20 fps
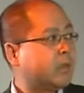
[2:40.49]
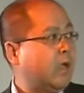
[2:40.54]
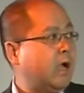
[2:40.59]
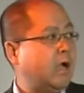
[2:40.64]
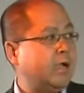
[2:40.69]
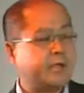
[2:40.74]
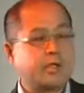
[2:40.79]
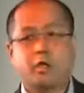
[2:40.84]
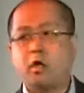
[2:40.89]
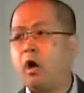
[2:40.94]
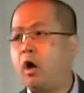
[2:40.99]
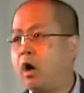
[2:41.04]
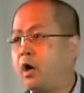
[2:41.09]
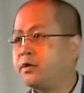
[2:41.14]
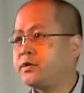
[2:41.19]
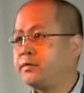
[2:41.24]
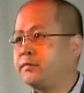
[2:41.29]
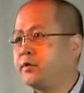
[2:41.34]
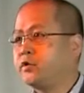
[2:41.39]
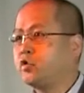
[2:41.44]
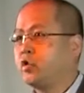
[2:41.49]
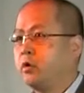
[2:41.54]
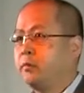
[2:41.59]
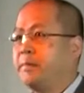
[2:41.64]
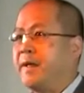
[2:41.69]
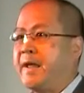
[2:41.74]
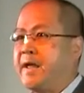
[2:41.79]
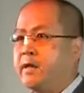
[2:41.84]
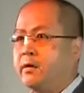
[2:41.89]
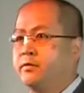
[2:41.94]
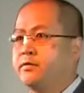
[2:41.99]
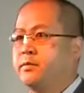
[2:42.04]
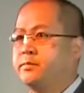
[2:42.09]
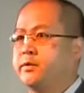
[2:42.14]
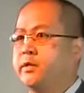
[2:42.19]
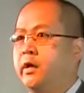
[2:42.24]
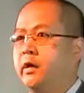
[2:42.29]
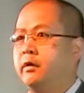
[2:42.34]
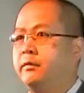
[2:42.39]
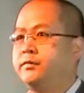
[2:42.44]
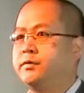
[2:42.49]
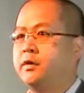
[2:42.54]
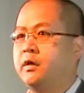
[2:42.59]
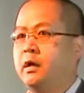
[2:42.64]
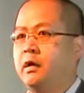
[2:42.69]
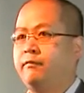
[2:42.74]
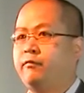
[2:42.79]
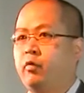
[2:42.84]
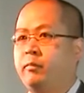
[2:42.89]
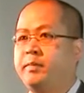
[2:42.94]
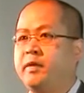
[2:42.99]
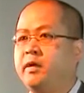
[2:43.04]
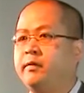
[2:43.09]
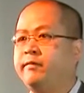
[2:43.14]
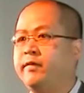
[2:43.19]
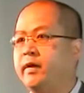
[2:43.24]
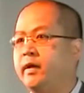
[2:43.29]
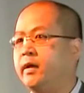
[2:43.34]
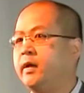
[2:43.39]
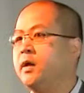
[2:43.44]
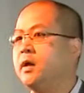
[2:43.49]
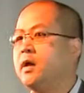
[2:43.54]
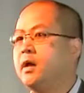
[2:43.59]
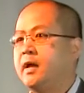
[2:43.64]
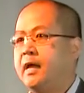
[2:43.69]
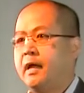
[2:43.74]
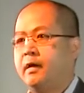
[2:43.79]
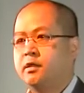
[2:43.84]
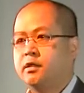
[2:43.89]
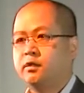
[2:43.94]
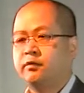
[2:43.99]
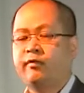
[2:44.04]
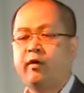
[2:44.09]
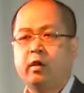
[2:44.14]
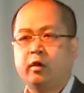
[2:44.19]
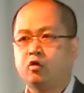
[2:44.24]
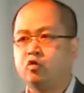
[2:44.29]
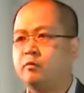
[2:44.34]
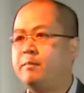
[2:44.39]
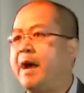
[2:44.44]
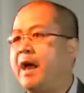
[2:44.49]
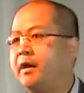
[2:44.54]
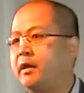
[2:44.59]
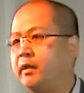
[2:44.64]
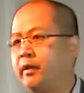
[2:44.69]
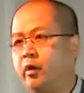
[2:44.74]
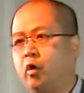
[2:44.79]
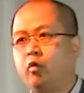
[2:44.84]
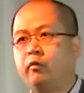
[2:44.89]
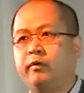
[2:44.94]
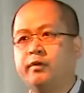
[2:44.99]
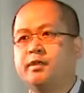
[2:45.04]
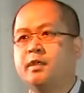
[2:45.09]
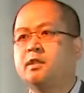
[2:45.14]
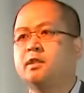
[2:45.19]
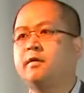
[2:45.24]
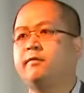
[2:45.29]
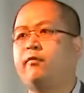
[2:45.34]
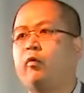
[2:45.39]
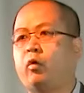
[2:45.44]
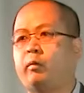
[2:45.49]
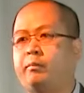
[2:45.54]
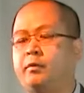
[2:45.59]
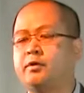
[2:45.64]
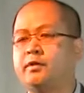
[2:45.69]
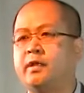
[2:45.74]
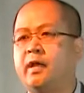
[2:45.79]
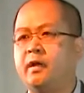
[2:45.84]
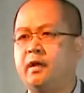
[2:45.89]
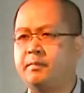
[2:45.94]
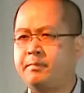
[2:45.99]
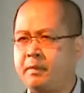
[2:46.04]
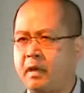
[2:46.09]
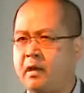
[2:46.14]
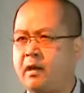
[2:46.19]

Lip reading: The cost of the solar panels themselves for PV has fallen dramatically, over 64%.